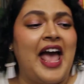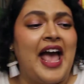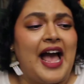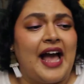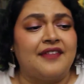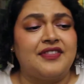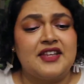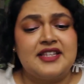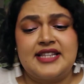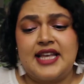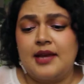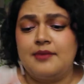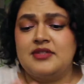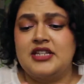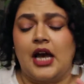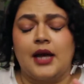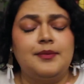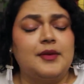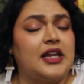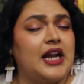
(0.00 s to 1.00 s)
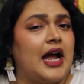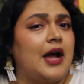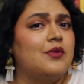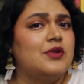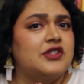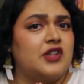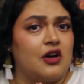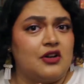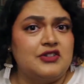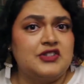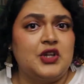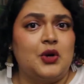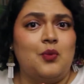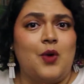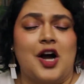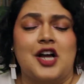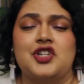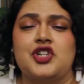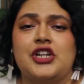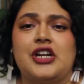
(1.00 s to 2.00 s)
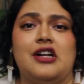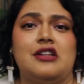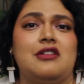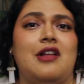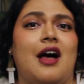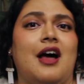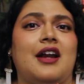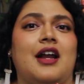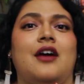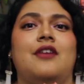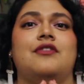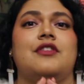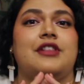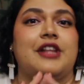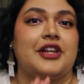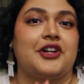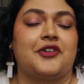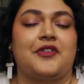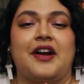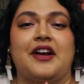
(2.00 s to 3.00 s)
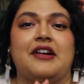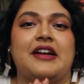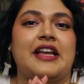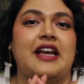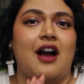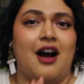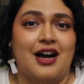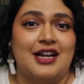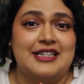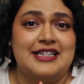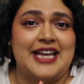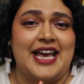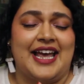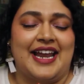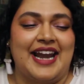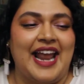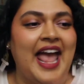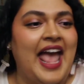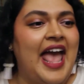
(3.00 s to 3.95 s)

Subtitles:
at the same time that I was also watching a lot of literary content.